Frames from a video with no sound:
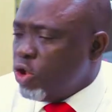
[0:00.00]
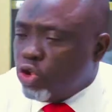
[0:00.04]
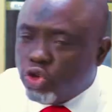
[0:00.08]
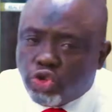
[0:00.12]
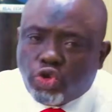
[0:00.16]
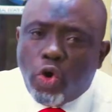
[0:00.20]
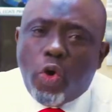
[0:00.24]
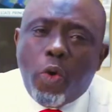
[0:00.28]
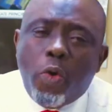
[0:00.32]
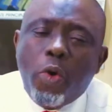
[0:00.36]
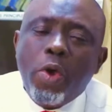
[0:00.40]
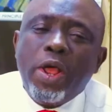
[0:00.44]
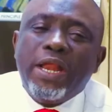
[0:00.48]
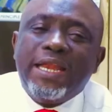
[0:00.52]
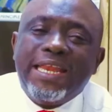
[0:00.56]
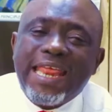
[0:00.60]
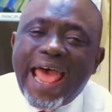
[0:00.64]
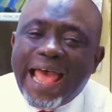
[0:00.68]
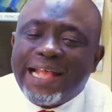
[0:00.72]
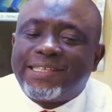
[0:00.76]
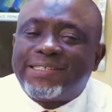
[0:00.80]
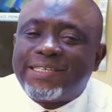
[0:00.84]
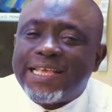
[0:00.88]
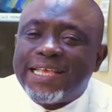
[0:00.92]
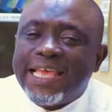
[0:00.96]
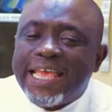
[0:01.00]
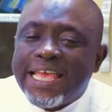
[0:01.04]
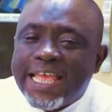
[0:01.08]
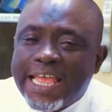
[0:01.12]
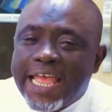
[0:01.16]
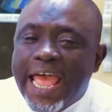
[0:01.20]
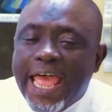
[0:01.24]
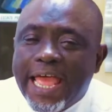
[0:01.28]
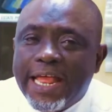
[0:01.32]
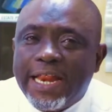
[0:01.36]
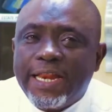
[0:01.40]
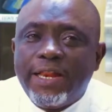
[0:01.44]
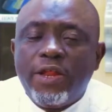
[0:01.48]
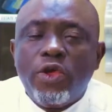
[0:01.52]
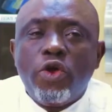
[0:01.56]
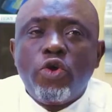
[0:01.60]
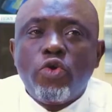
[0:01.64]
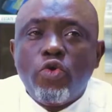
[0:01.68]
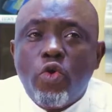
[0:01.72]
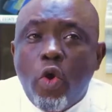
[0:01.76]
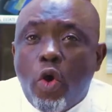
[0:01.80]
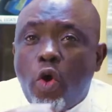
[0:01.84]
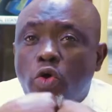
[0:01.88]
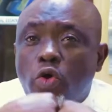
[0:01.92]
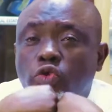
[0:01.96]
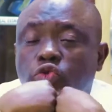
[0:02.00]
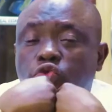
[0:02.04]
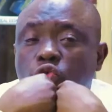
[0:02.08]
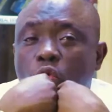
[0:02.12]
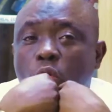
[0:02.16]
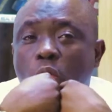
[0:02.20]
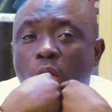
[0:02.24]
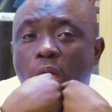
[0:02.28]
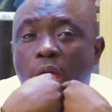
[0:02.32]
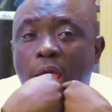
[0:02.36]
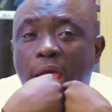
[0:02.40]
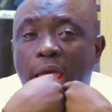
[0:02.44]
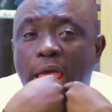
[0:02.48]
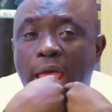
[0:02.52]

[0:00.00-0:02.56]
So that again go to